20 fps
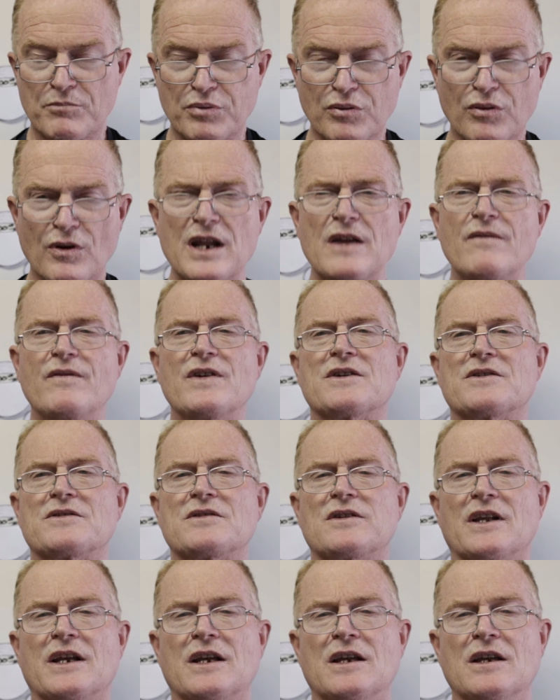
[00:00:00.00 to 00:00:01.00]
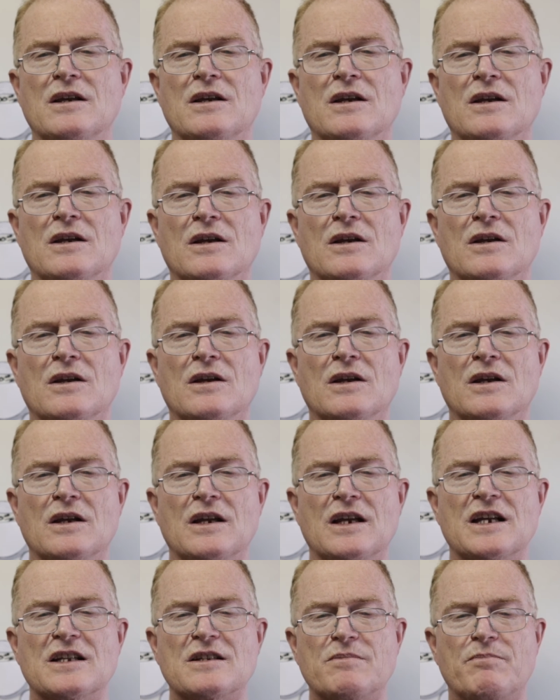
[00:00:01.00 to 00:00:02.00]
Previously,
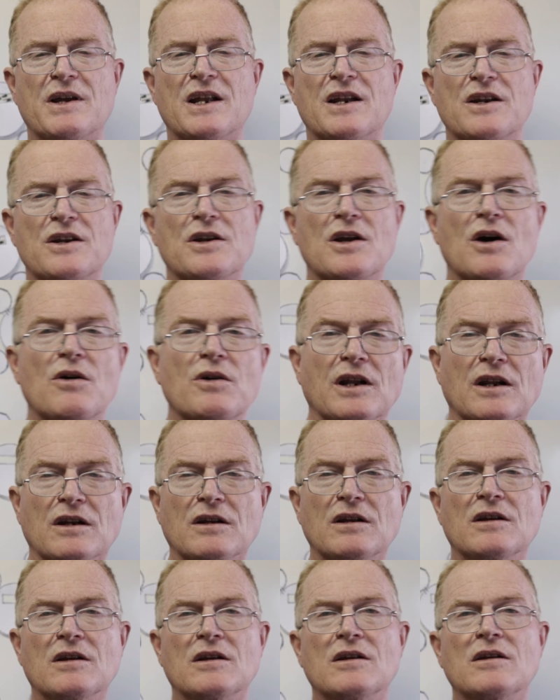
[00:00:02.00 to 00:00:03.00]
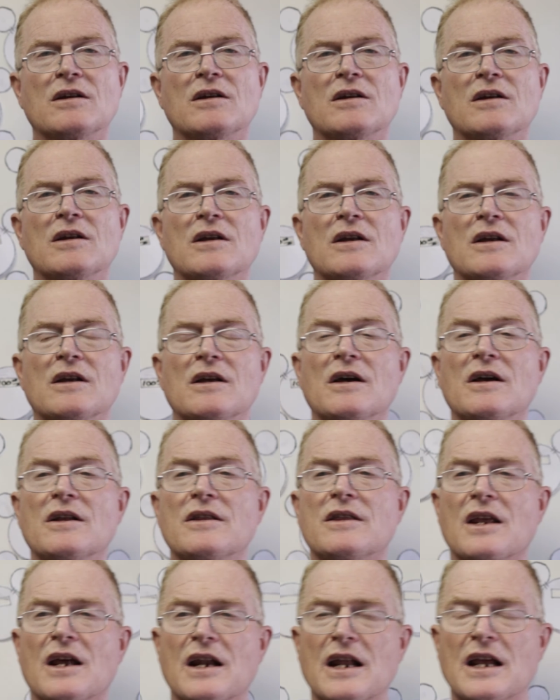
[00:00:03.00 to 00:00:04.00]
it's been noted
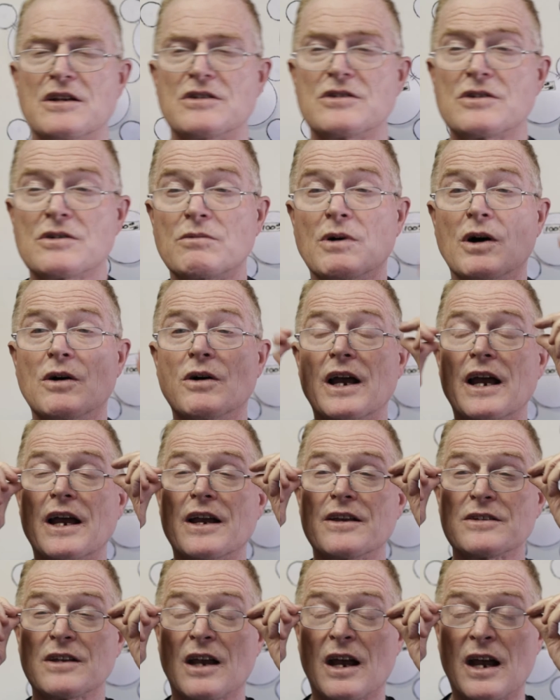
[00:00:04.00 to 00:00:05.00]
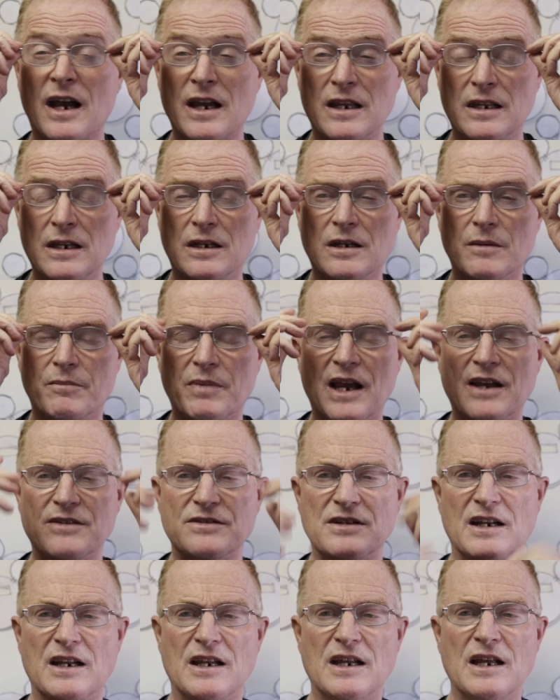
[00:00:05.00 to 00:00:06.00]
that H2O has a high heat
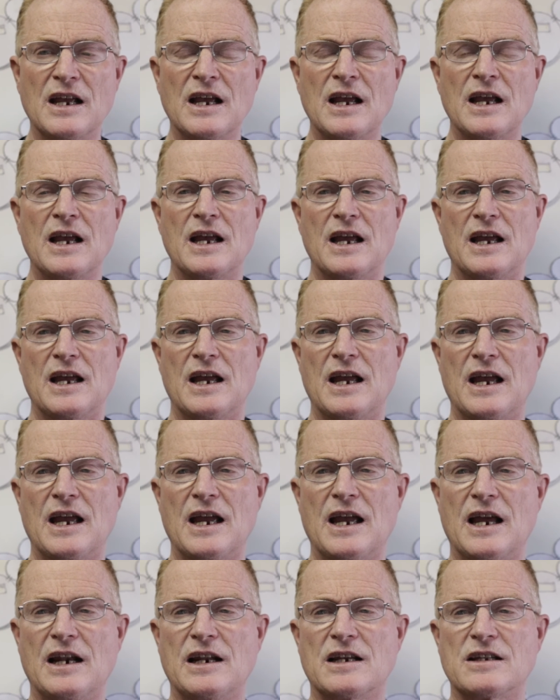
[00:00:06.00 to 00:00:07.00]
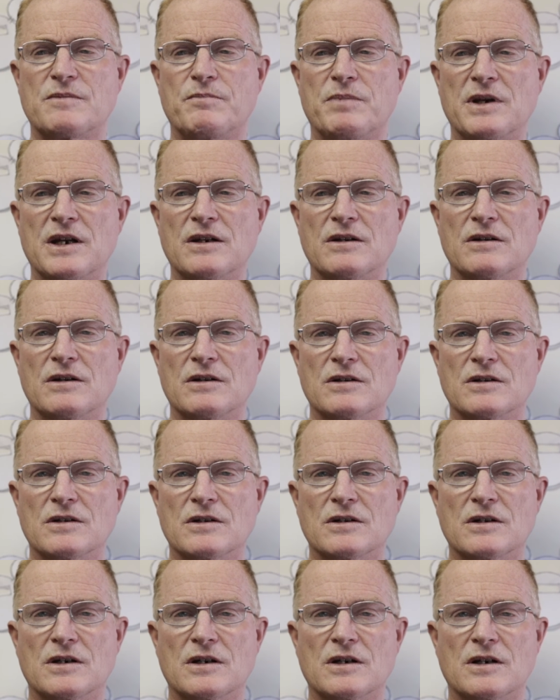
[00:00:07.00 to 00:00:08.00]
capacity, and it's been
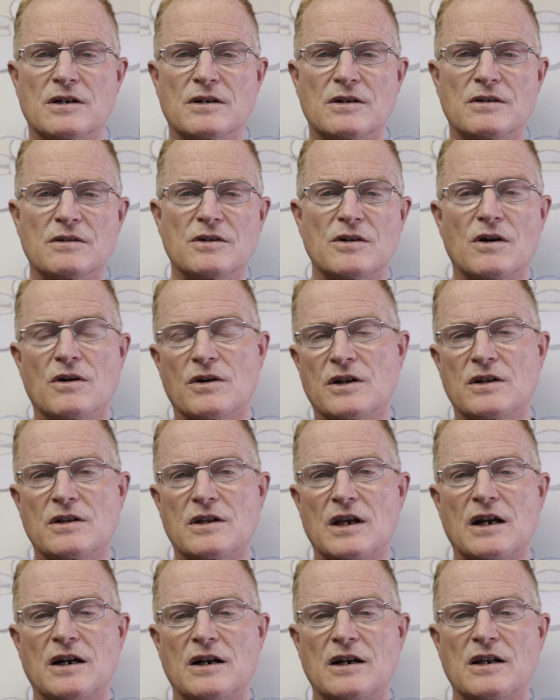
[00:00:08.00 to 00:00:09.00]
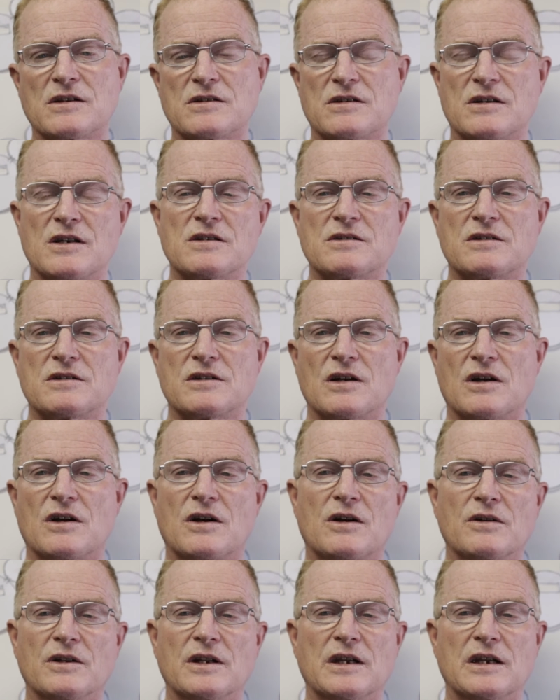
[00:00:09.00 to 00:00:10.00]
noted that it exists
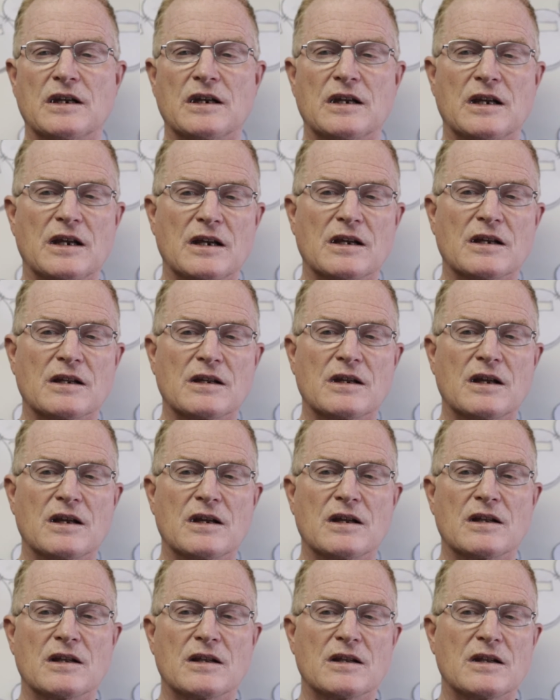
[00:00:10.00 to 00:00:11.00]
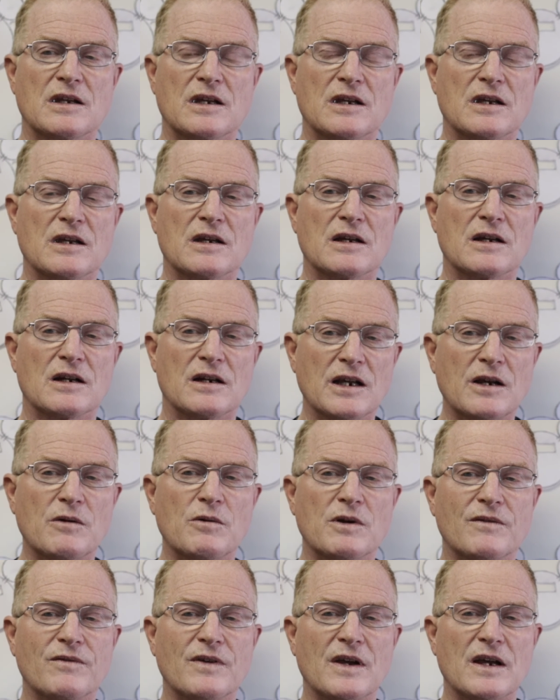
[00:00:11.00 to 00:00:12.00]
only in the
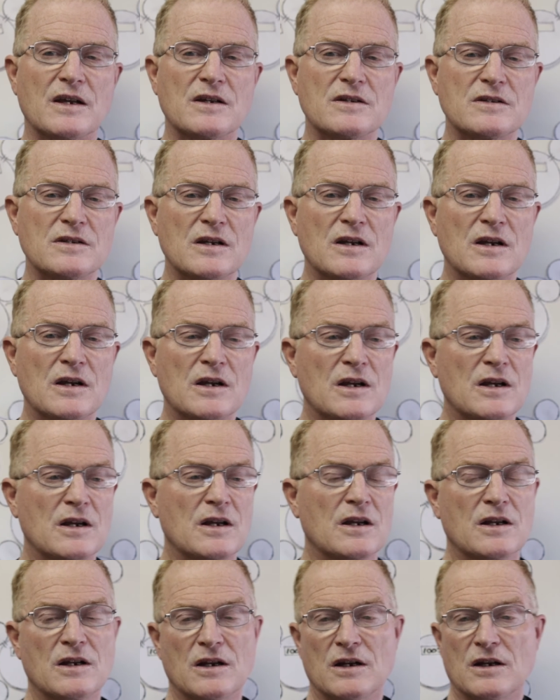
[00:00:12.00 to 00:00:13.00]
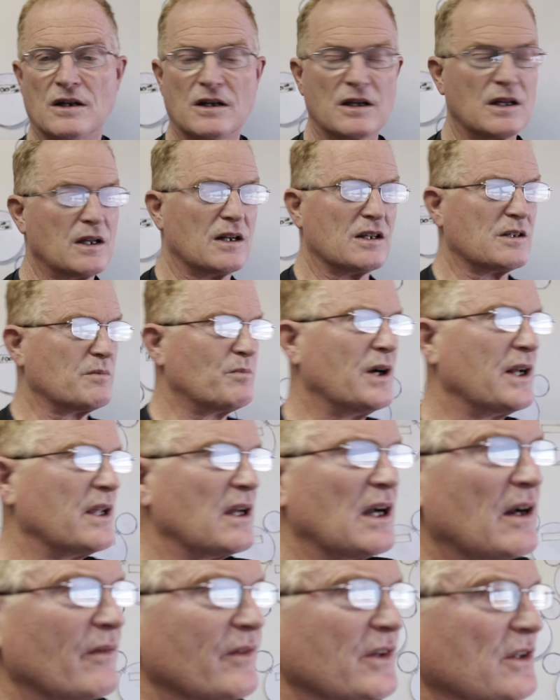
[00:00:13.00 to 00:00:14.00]
liquid phase. And it's pretty
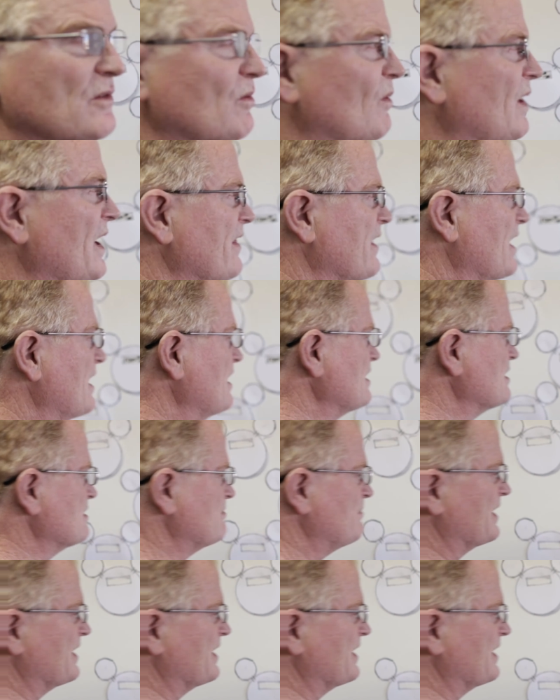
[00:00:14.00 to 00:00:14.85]
obvious why that is,